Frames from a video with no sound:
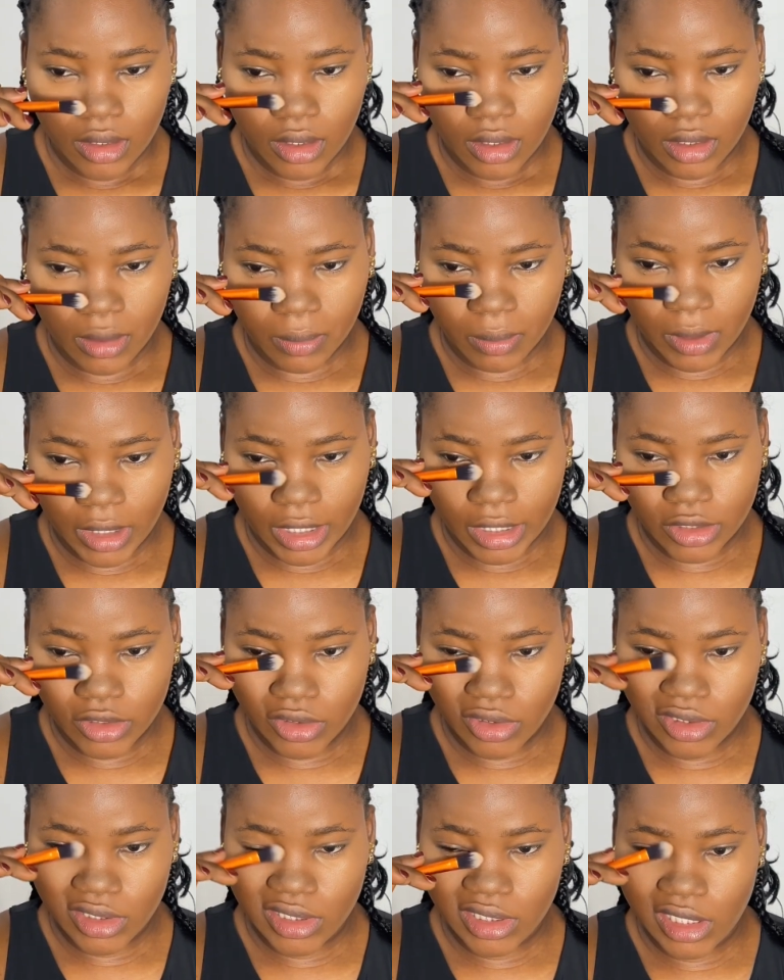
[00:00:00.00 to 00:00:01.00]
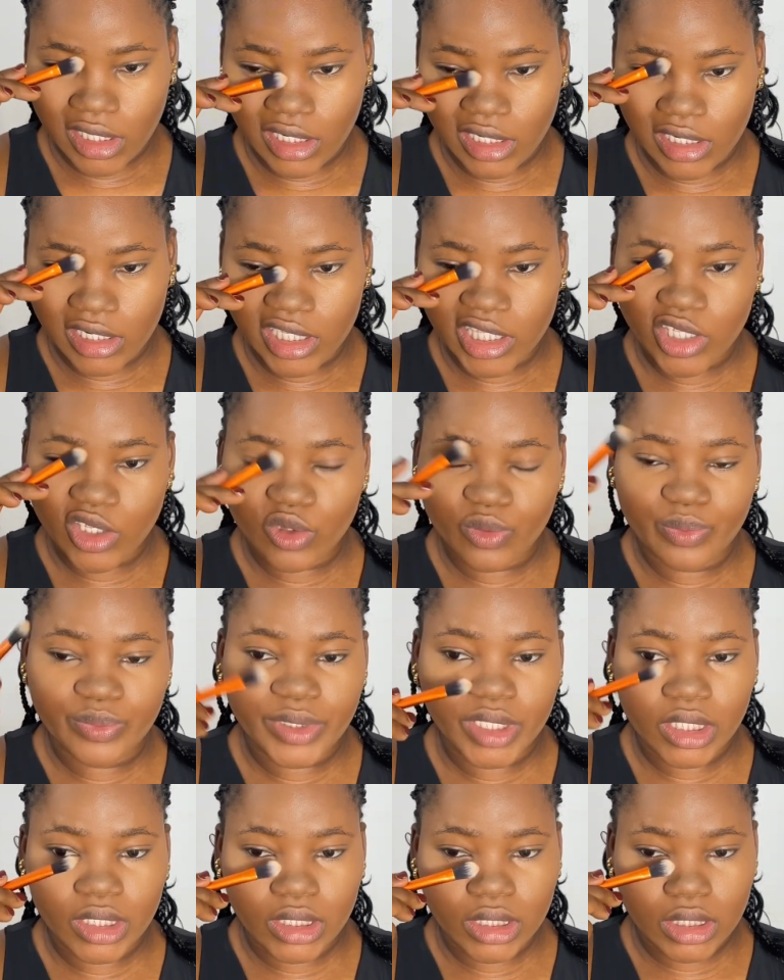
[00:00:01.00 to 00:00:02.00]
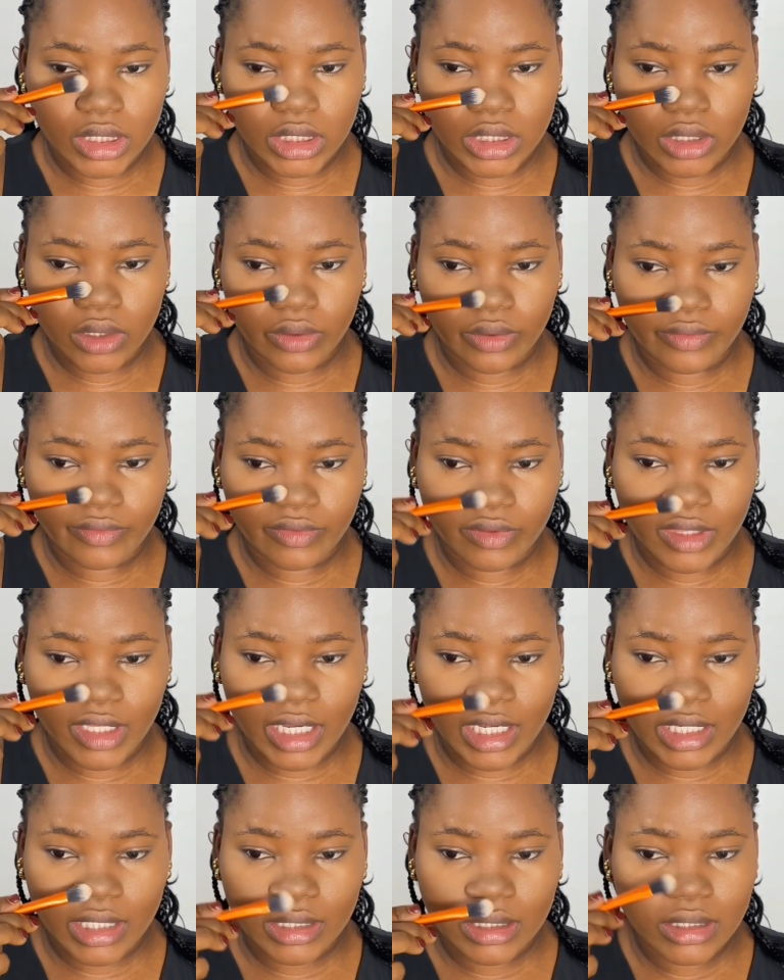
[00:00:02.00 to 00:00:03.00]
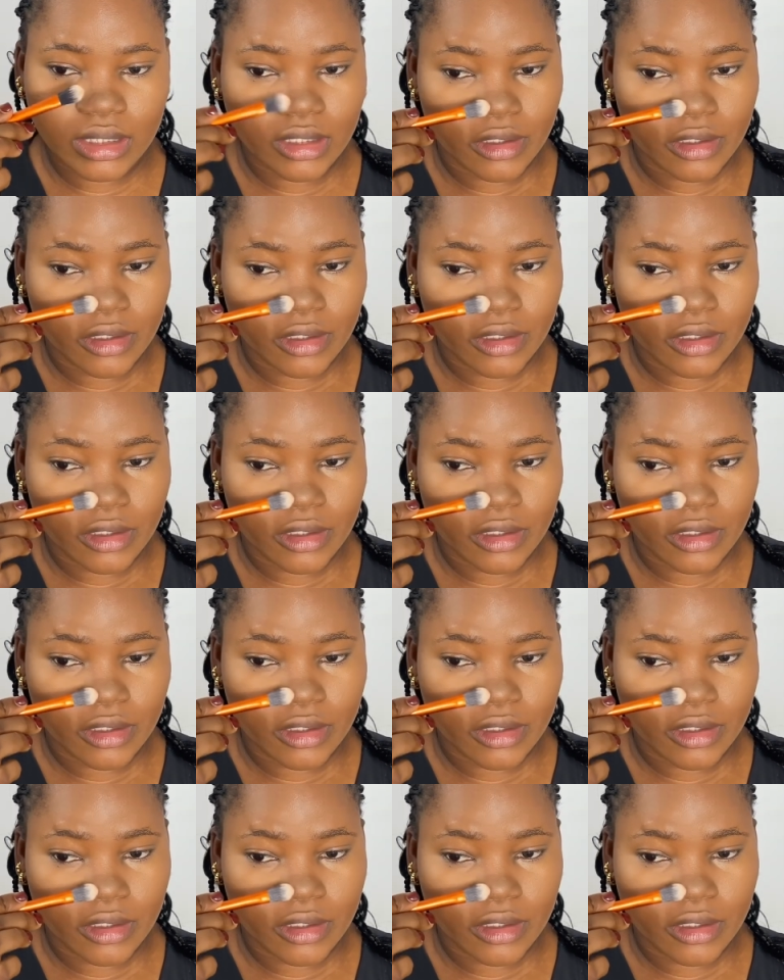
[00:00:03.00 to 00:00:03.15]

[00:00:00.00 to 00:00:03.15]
apply just a little bit of that.